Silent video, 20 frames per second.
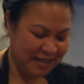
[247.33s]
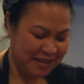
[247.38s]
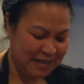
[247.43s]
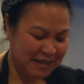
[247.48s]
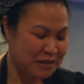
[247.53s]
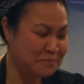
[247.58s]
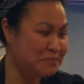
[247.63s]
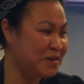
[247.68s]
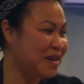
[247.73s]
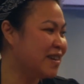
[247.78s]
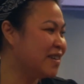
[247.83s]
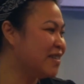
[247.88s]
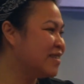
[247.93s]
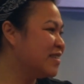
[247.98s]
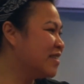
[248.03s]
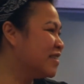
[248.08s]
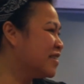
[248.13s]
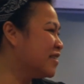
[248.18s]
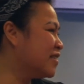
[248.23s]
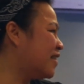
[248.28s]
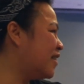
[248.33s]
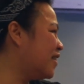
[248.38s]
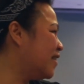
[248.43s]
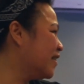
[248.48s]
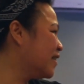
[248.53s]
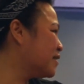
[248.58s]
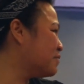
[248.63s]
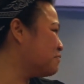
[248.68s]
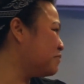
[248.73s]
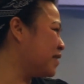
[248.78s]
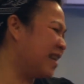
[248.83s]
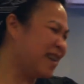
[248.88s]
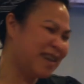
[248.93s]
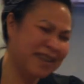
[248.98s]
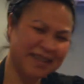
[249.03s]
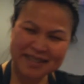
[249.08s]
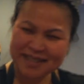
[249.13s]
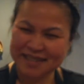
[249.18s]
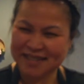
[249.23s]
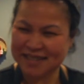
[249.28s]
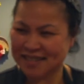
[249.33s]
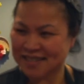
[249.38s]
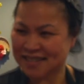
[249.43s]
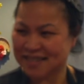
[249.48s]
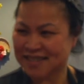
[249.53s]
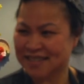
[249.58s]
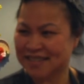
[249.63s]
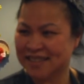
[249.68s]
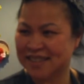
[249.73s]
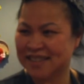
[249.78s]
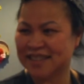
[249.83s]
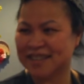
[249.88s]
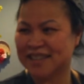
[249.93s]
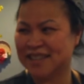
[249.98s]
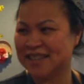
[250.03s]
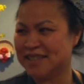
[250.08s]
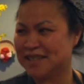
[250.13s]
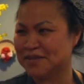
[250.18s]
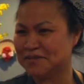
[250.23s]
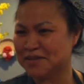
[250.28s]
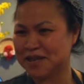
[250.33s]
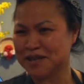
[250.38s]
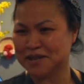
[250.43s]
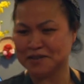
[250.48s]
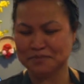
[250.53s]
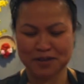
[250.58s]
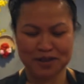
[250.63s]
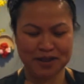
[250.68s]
depending on the batch, it can sometimes be